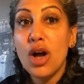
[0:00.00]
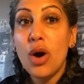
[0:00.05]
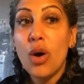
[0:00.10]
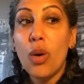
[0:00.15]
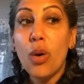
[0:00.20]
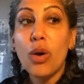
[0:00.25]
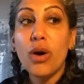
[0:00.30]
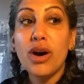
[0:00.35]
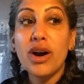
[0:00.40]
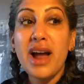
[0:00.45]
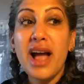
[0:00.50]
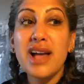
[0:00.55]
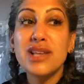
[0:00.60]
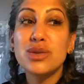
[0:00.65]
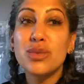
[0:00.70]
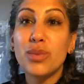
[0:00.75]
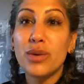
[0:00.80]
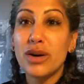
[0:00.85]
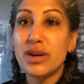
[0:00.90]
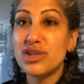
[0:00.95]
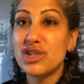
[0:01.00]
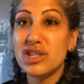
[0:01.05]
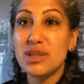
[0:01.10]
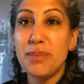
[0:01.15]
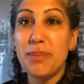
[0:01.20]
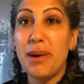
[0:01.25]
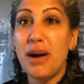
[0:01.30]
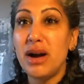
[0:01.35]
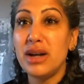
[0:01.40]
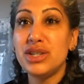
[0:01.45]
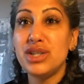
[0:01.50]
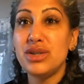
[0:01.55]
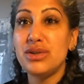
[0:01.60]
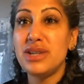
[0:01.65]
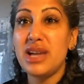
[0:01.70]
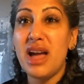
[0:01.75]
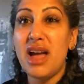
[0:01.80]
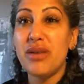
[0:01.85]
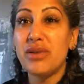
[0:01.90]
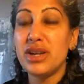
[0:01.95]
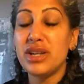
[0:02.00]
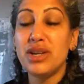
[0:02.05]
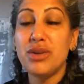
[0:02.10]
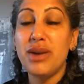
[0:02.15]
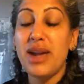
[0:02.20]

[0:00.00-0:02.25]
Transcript: or has work just bogged you down and you